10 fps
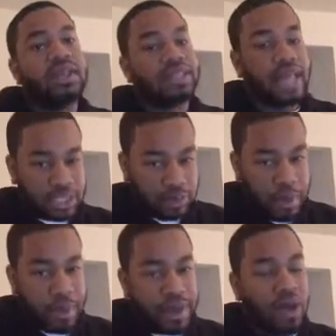That's what
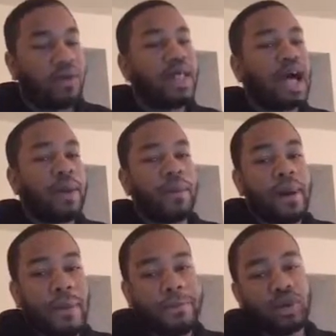I'm about. I'm
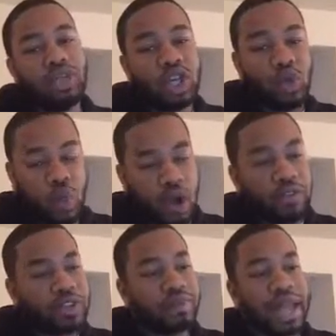about building
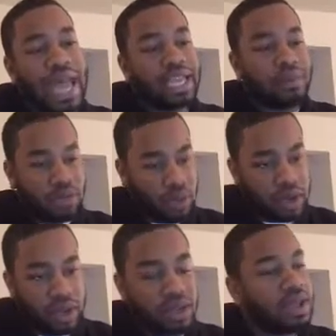wealth for the black community.